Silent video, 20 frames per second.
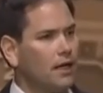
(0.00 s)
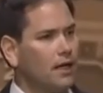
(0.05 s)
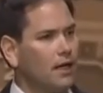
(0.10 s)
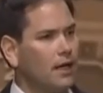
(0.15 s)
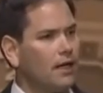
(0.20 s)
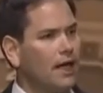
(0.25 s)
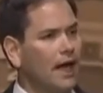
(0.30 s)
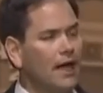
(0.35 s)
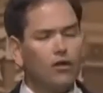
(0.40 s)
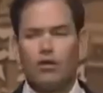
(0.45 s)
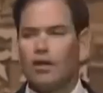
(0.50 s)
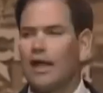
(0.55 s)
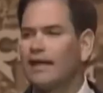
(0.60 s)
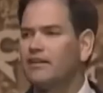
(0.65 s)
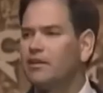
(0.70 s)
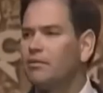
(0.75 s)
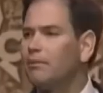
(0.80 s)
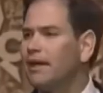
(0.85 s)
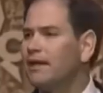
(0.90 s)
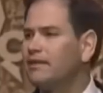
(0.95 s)
And I don't like
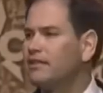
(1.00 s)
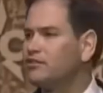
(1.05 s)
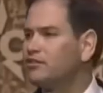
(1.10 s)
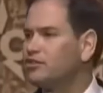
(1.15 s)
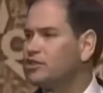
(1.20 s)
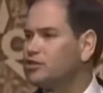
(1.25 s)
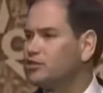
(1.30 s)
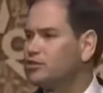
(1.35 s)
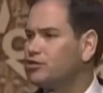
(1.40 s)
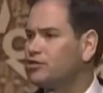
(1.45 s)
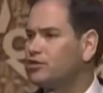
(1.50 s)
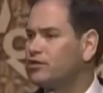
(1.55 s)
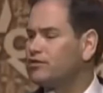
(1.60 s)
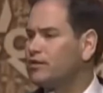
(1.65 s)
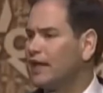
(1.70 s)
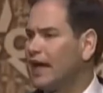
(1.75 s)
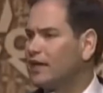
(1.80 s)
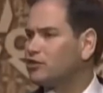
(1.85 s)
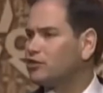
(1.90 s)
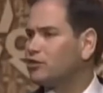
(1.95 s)
to make these issues of
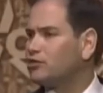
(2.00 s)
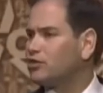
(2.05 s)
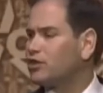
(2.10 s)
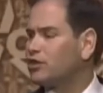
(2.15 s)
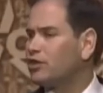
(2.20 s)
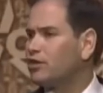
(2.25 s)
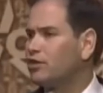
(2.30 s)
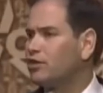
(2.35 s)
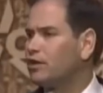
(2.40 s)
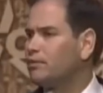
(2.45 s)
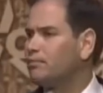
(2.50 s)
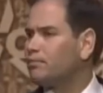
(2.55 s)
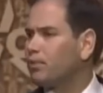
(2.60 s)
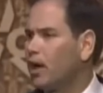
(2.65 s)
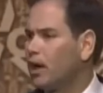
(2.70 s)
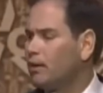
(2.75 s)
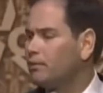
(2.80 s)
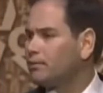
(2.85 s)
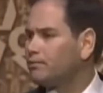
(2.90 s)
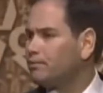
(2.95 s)
national security
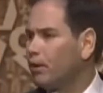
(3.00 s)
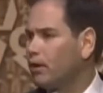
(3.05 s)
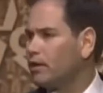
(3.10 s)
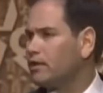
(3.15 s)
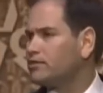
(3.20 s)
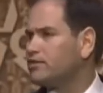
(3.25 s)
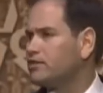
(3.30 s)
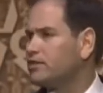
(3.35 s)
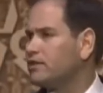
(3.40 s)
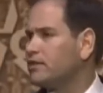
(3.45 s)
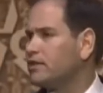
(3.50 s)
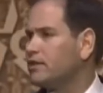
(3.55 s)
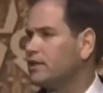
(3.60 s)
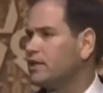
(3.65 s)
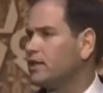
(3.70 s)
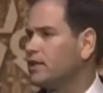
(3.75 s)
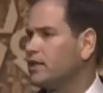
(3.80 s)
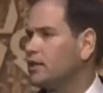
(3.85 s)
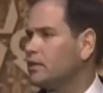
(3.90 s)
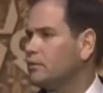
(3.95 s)
partisan
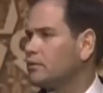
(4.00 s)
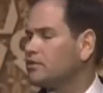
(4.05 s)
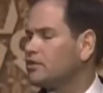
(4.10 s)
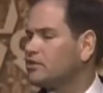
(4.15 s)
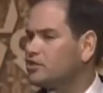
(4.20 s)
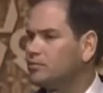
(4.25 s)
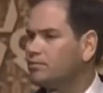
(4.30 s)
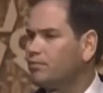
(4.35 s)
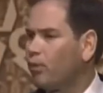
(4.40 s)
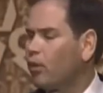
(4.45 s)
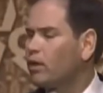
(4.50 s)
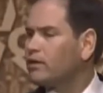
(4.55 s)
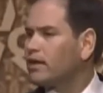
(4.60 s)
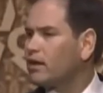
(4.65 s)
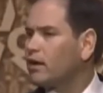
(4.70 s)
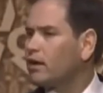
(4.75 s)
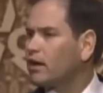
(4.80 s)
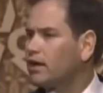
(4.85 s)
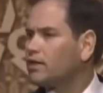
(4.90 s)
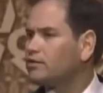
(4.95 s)
because it's important that
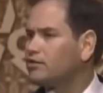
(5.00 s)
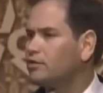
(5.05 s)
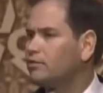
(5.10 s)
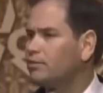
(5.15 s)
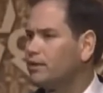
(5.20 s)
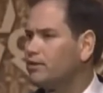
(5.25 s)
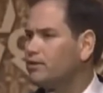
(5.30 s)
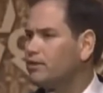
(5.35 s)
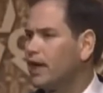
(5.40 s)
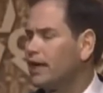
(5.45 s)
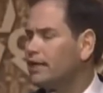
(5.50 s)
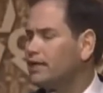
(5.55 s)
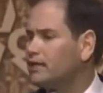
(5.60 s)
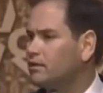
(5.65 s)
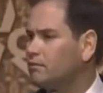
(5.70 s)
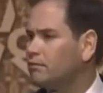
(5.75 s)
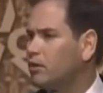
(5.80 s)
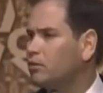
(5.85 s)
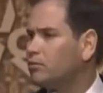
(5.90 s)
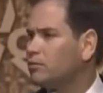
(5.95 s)
our country be united in
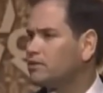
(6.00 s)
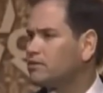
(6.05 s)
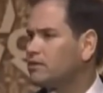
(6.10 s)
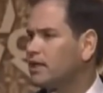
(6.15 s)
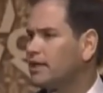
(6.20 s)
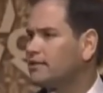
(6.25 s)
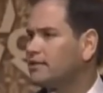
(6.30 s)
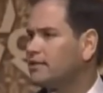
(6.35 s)
moments like